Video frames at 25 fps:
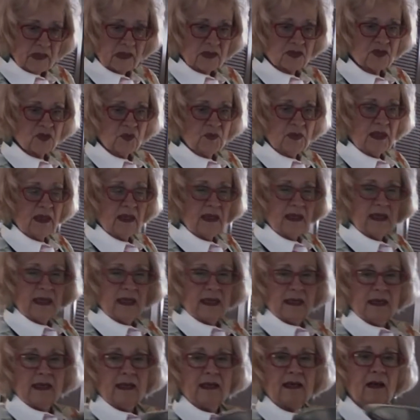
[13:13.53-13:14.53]
so we can
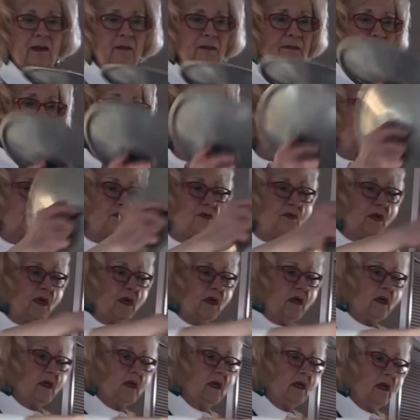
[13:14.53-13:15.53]
get it up to
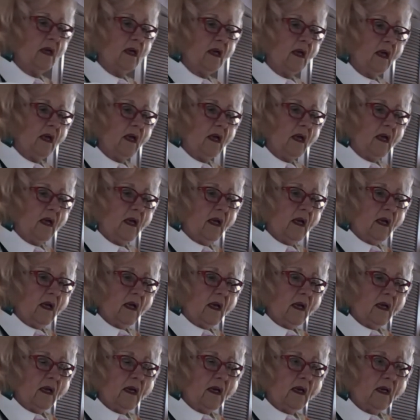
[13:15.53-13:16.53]

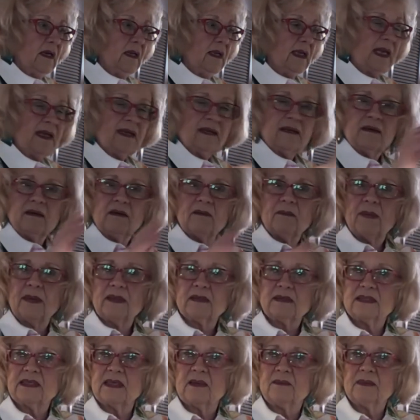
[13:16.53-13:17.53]
like in
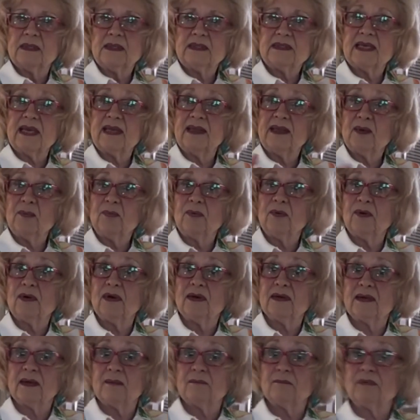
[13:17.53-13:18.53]
about 10 minutes and then we're
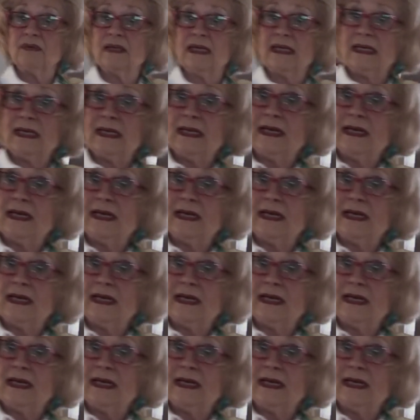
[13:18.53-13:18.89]
going to plate